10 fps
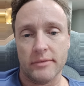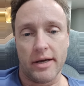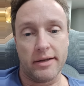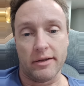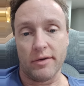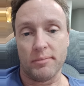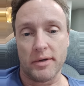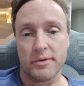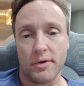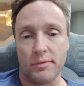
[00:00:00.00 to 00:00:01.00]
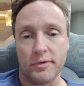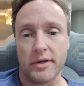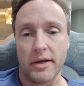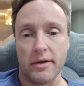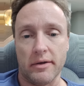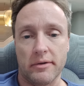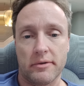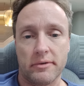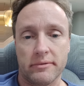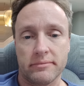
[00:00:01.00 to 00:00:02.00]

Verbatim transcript: I didn't love myself for decades.